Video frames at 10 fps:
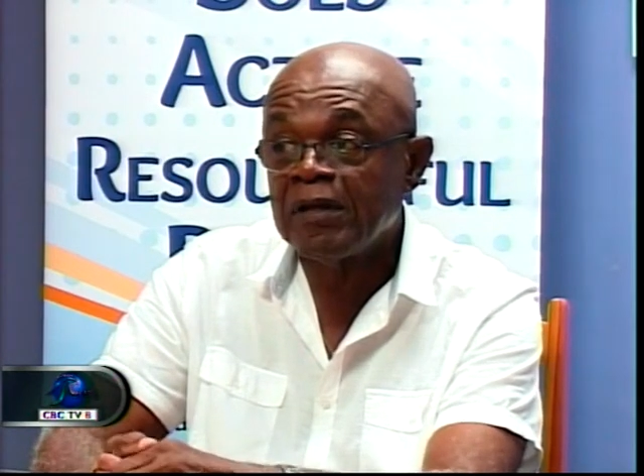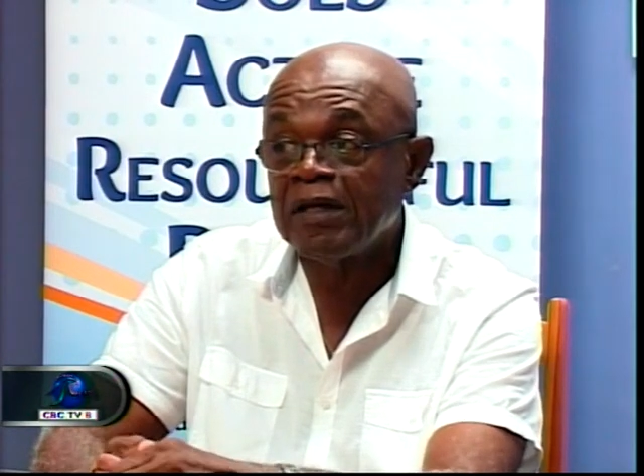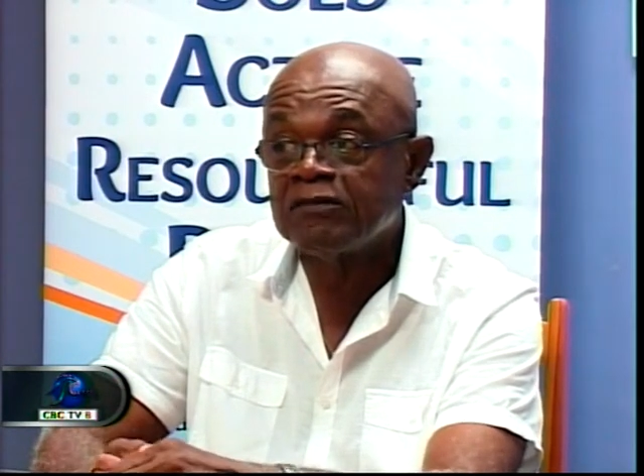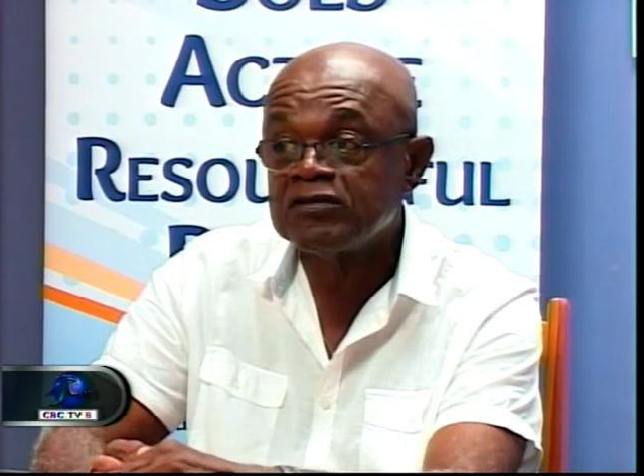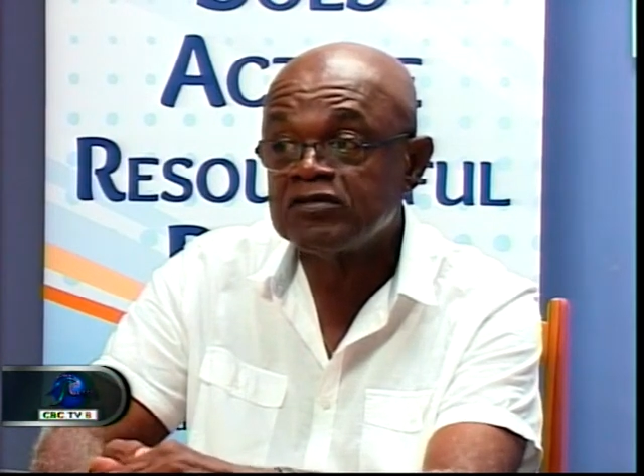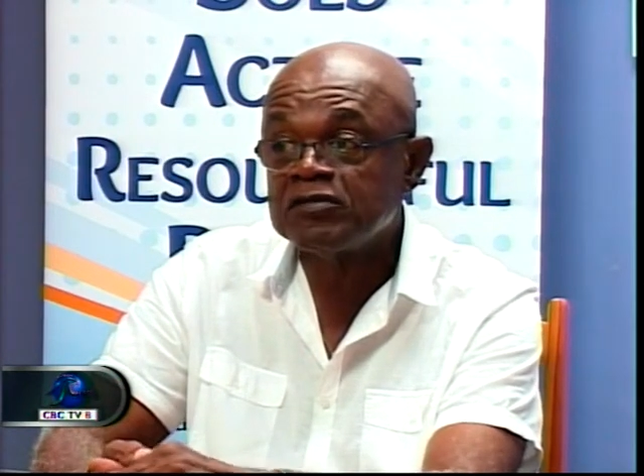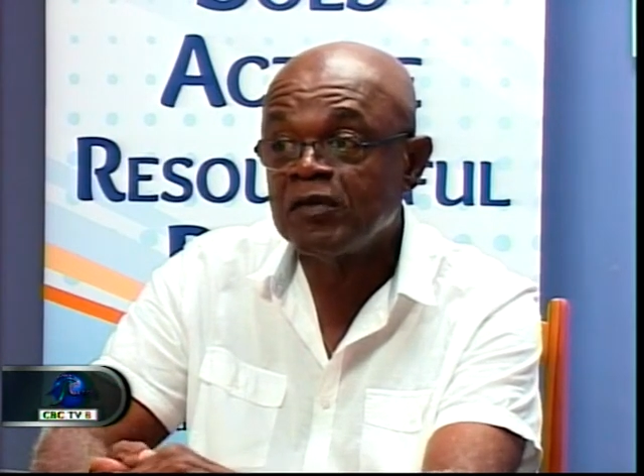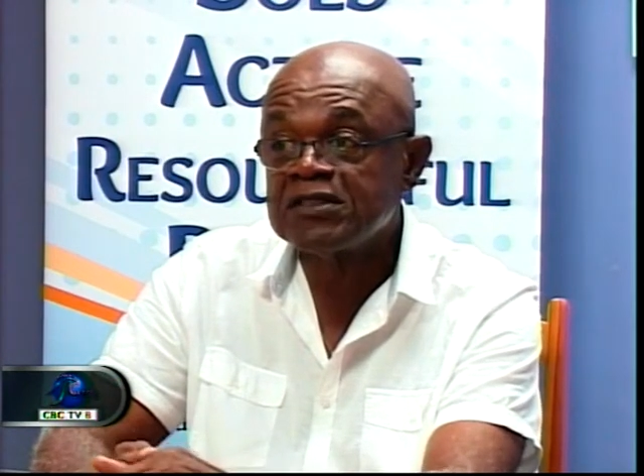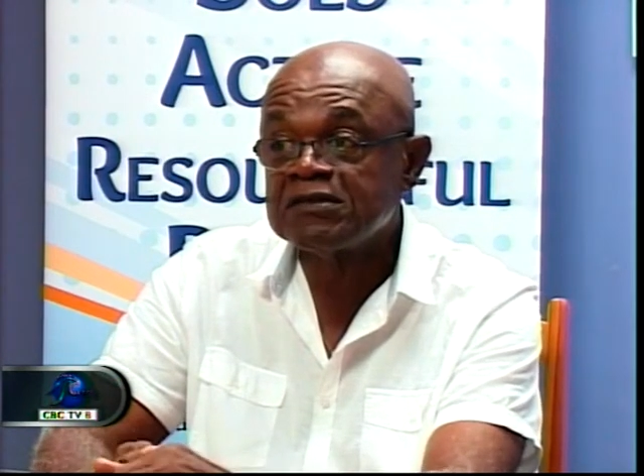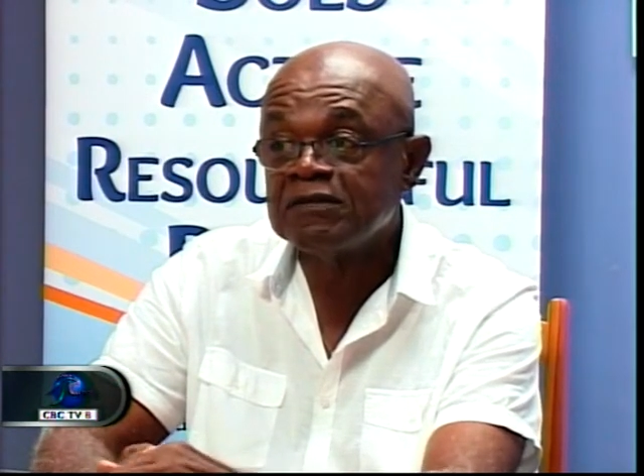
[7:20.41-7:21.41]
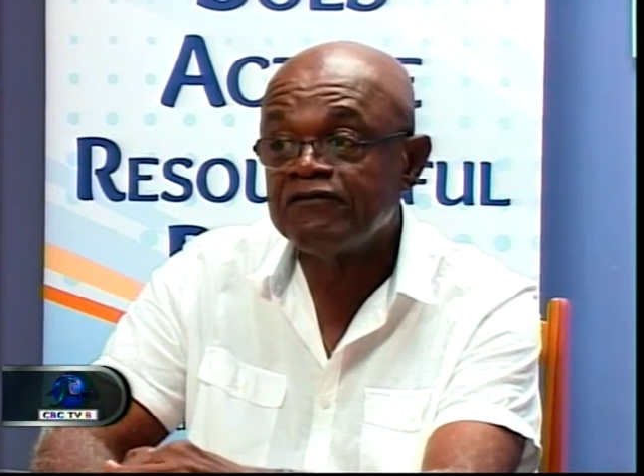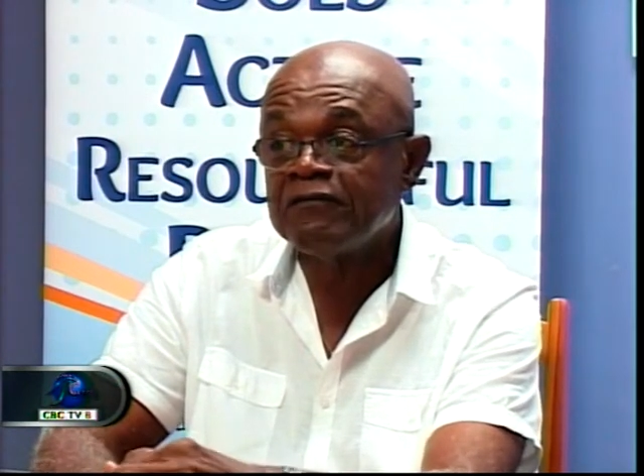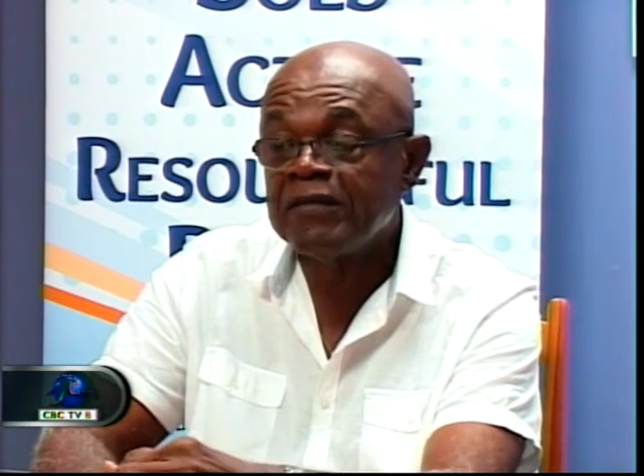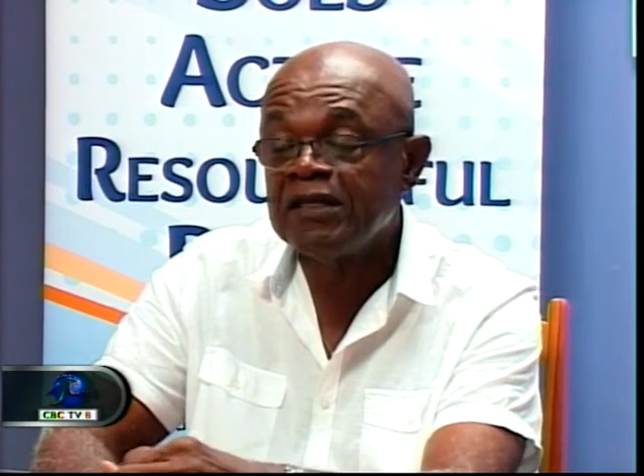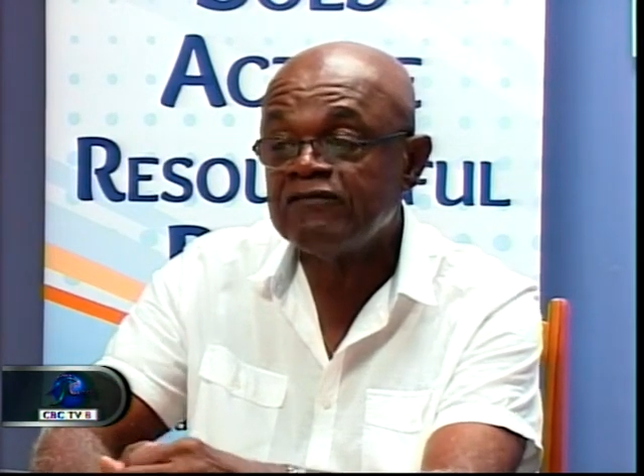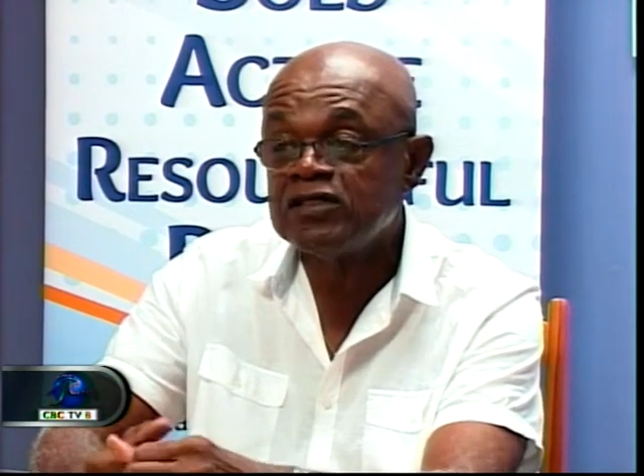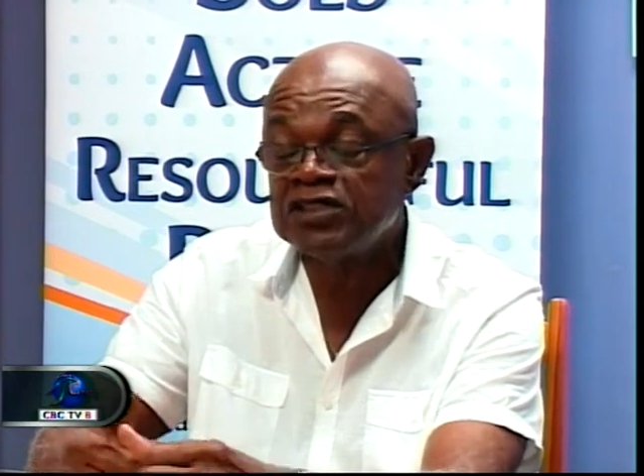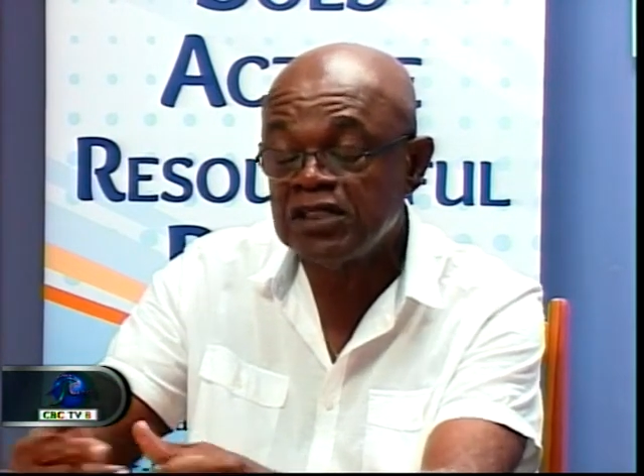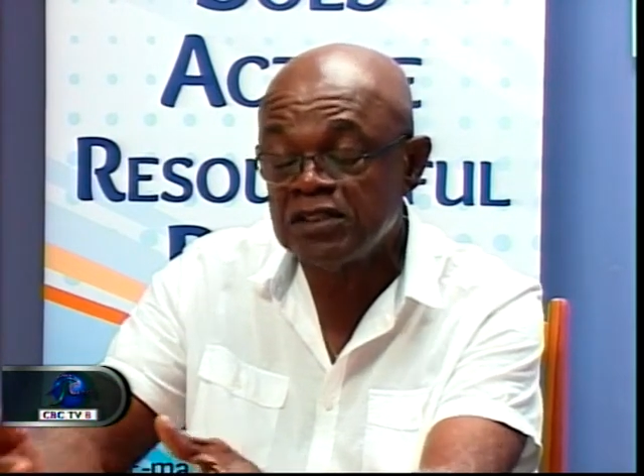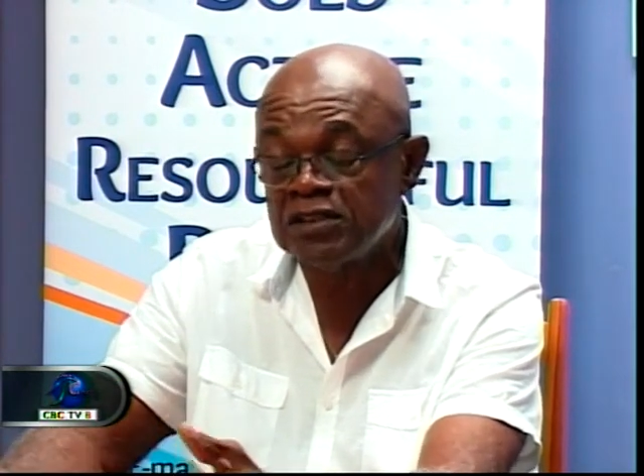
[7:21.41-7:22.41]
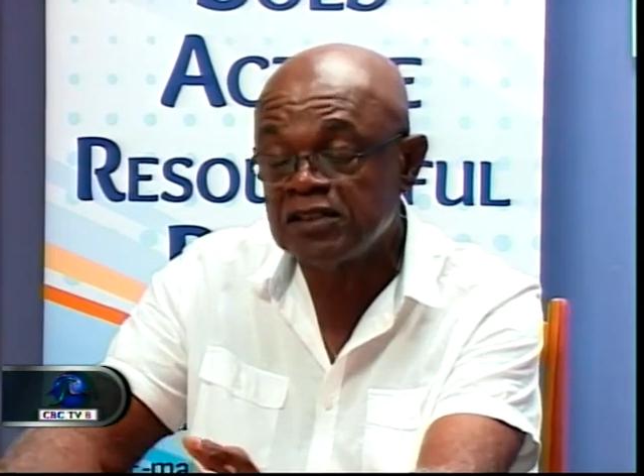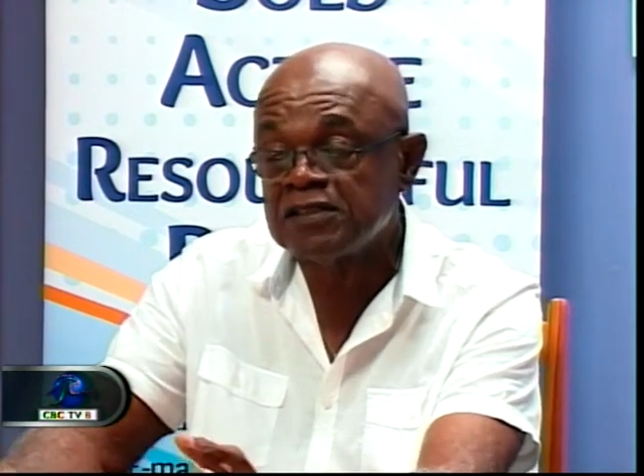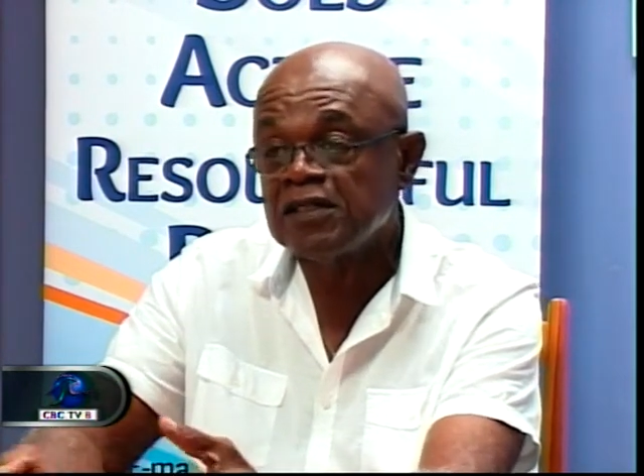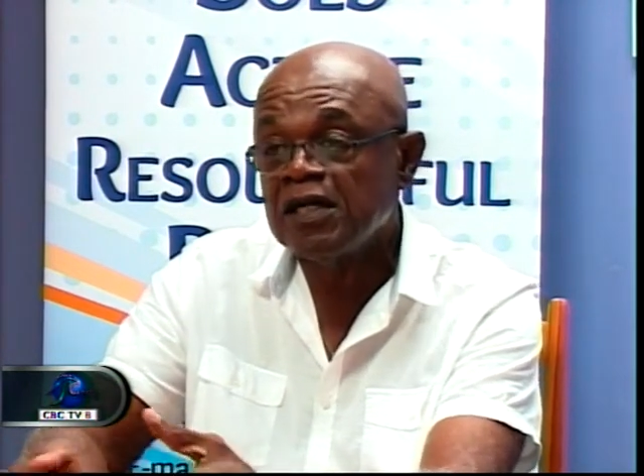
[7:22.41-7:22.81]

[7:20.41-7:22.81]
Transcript: and was responsible for many of the changes